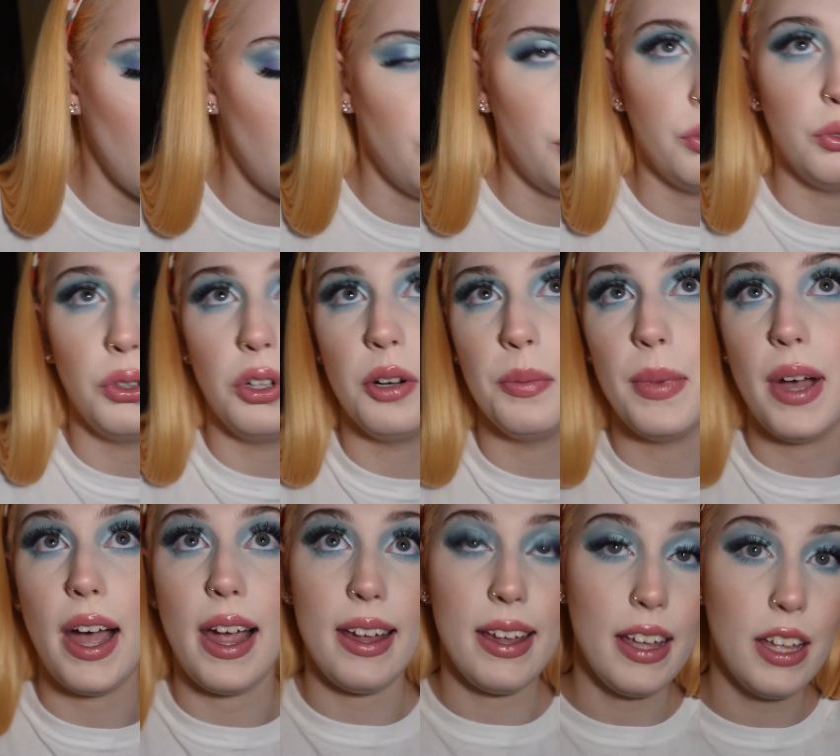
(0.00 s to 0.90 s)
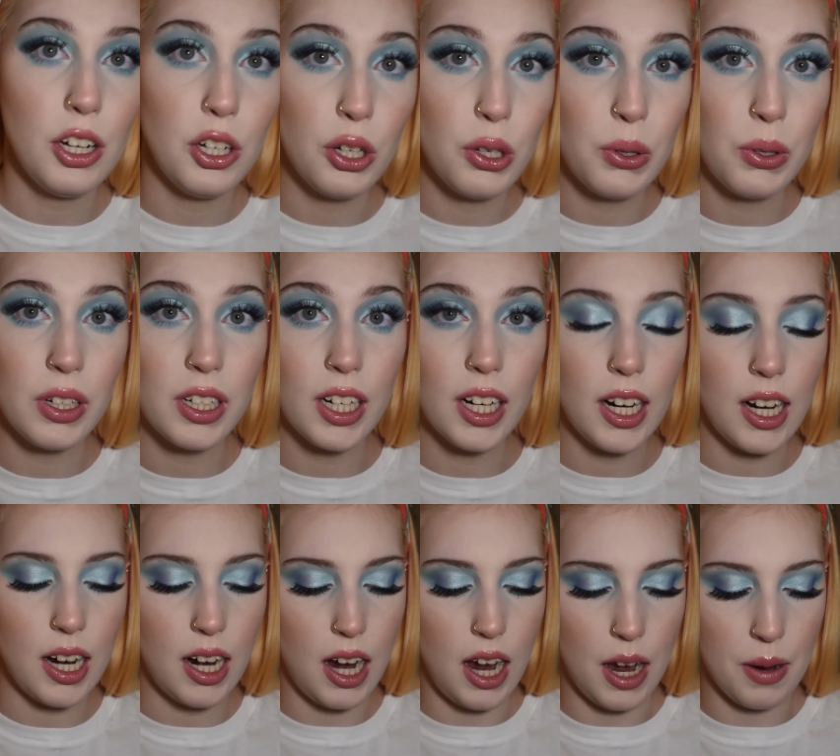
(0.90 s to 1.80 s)
for my inner
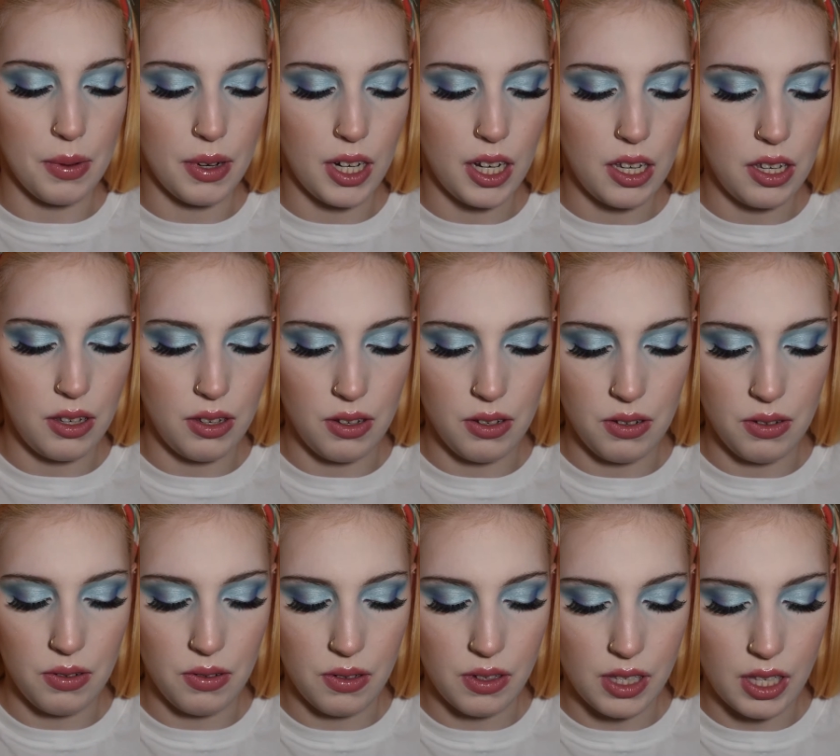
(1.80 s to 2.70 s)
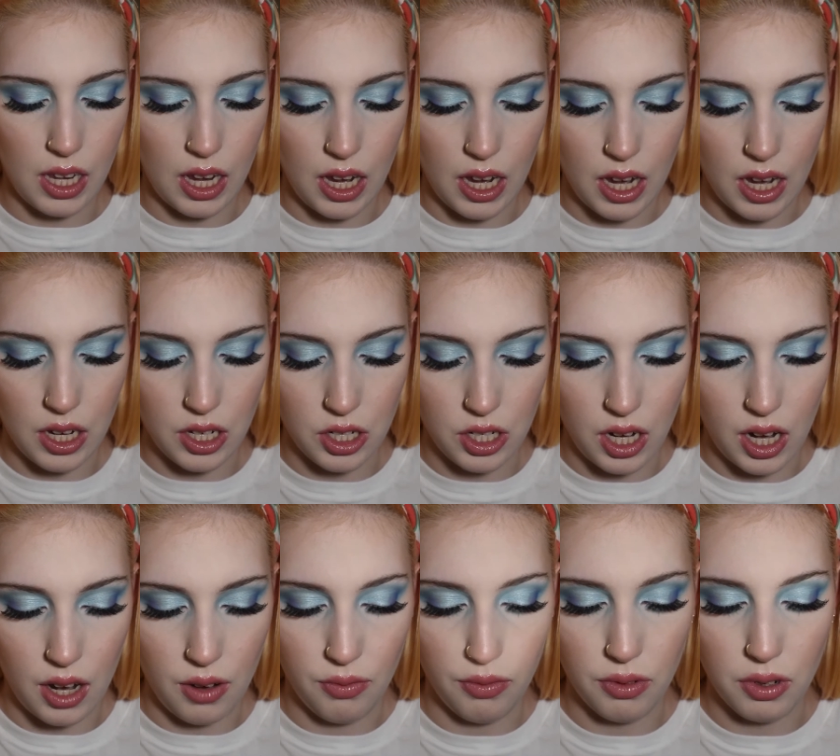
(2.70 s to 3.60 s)
corner, I'm going to use a
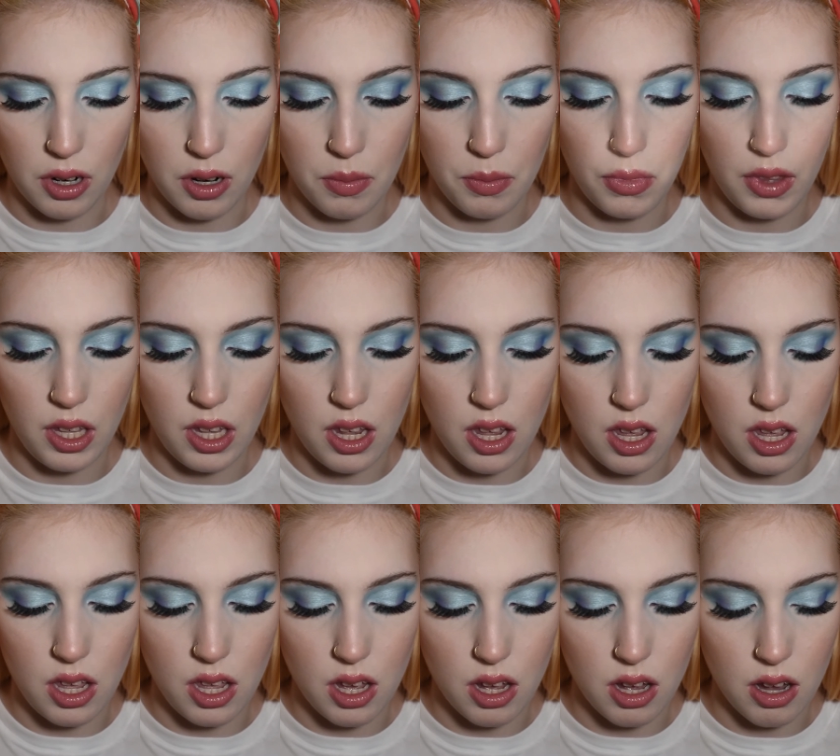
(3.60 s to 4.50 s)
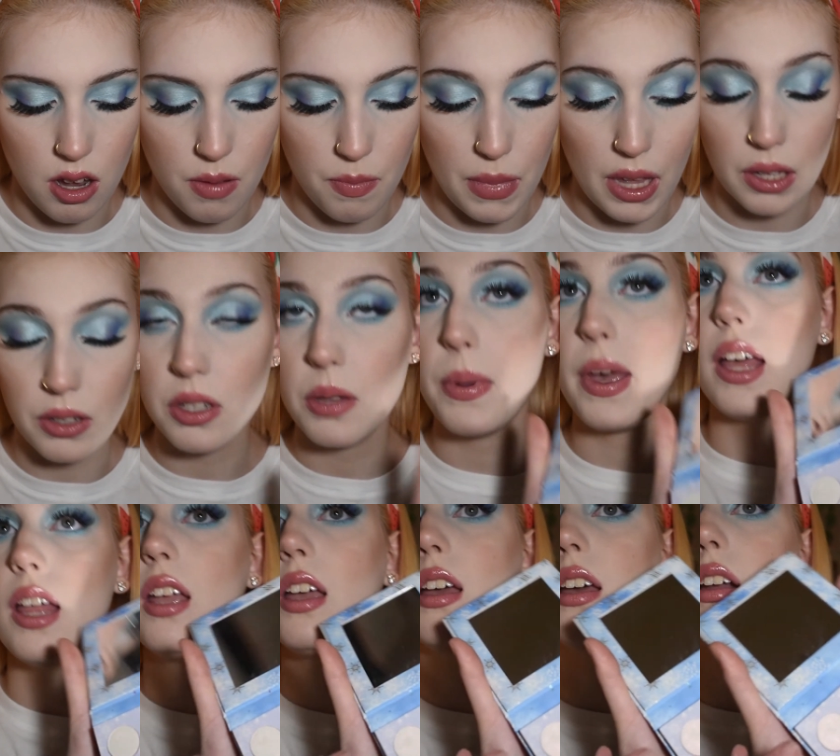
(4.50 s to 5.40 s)
shade from the Elsa
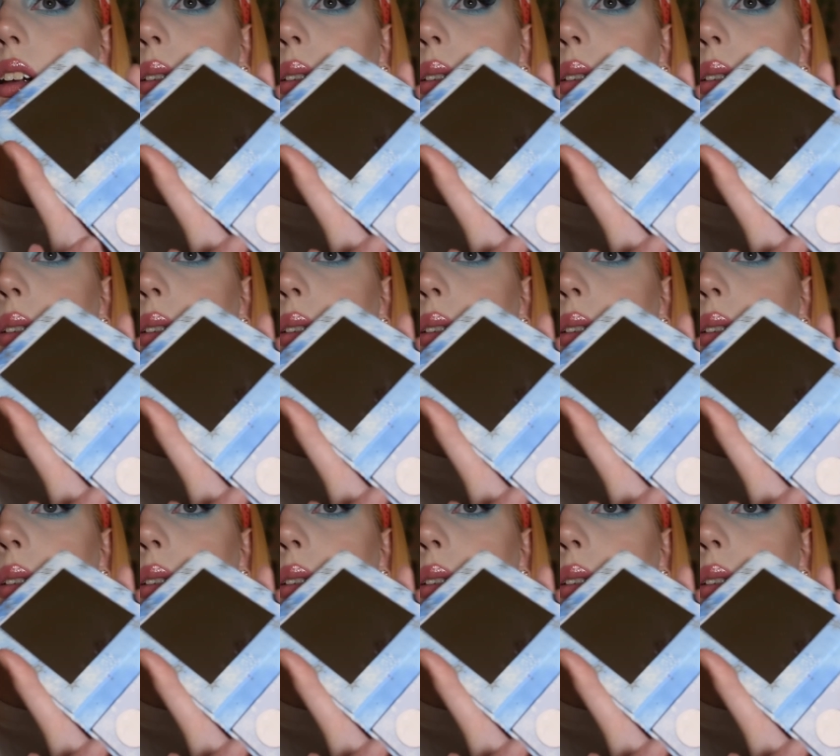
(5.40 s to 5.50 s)
palette, and